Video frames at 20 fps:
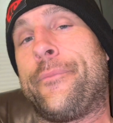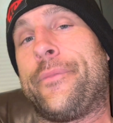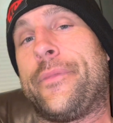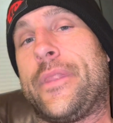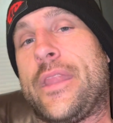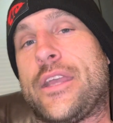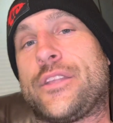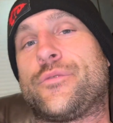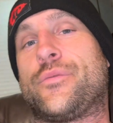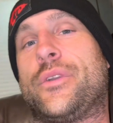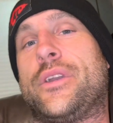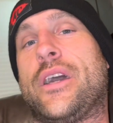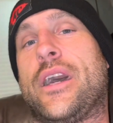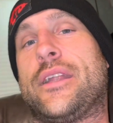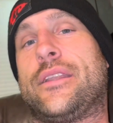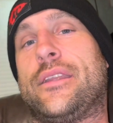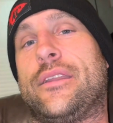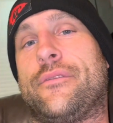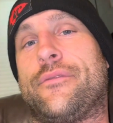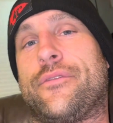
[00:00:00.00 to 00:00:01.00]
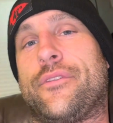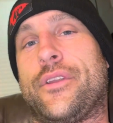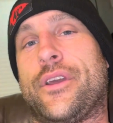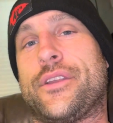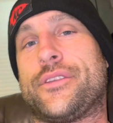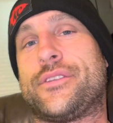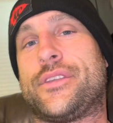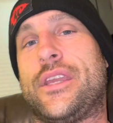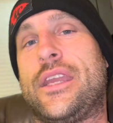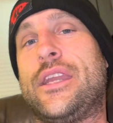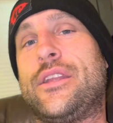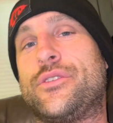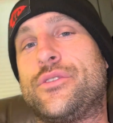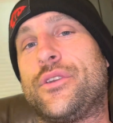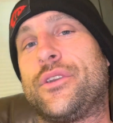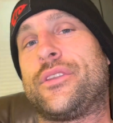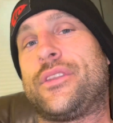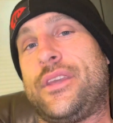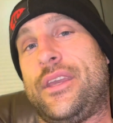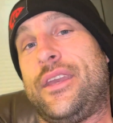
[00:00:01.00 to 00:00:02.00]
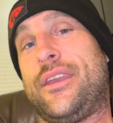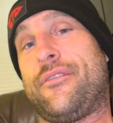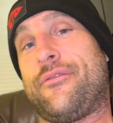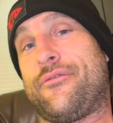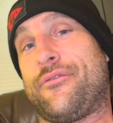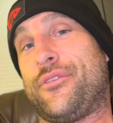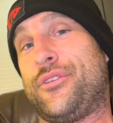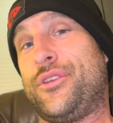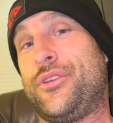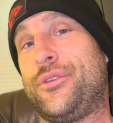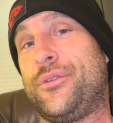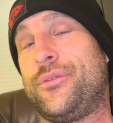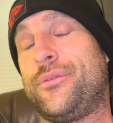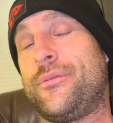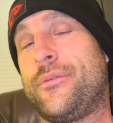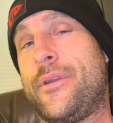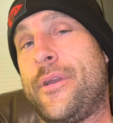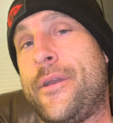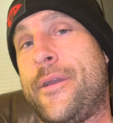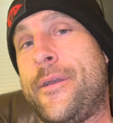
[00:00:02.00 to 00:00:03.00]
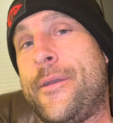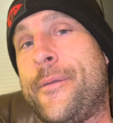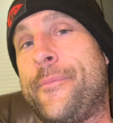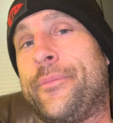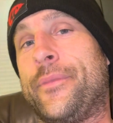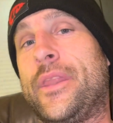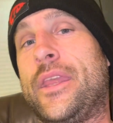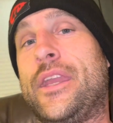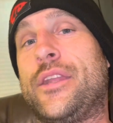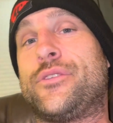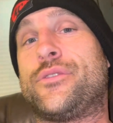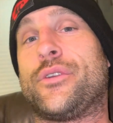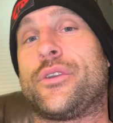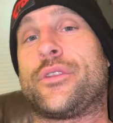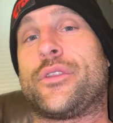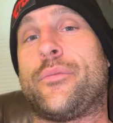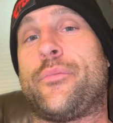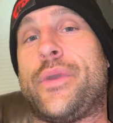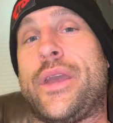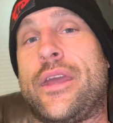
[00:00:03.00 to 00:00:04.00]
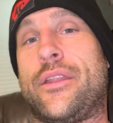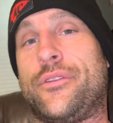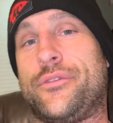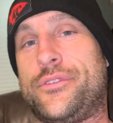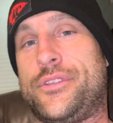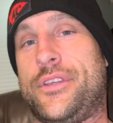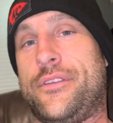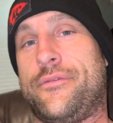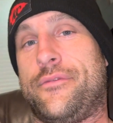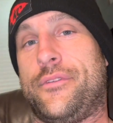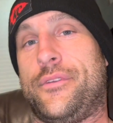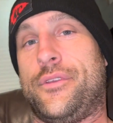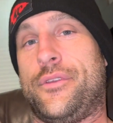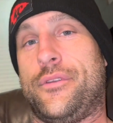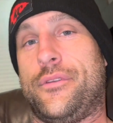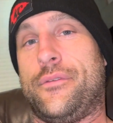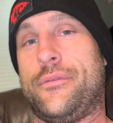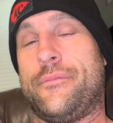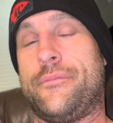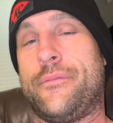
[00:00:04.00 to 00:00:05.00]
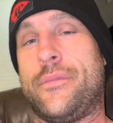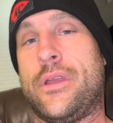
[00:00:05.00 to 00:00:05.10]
That's what God did for us. He took the hit for you. He took the penalty for you.